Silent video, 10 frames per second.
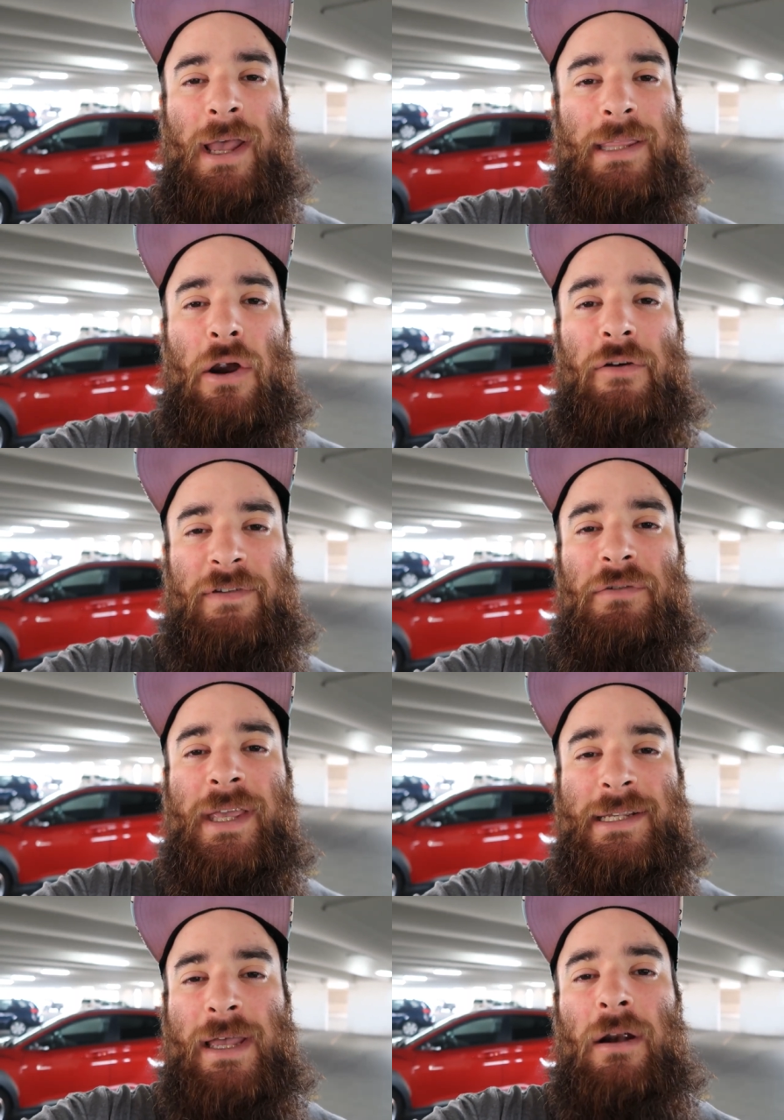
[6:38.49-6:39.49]
There are a few
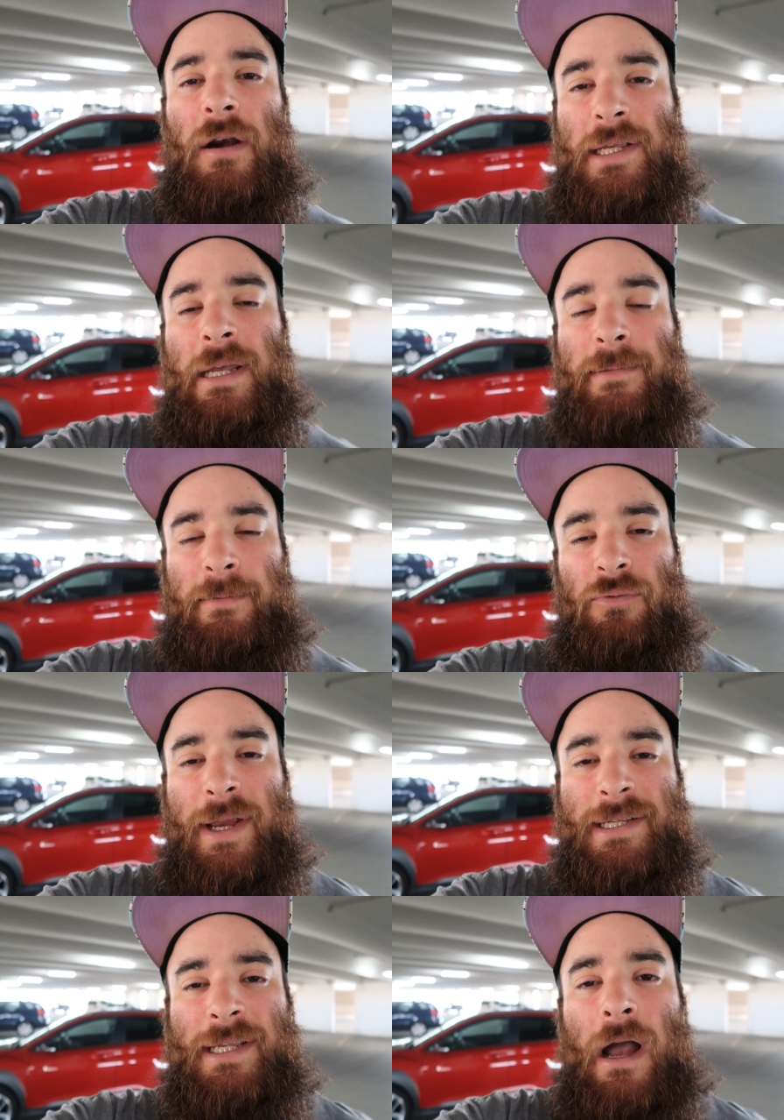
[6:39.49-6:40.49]
things that are unacceptable. Racist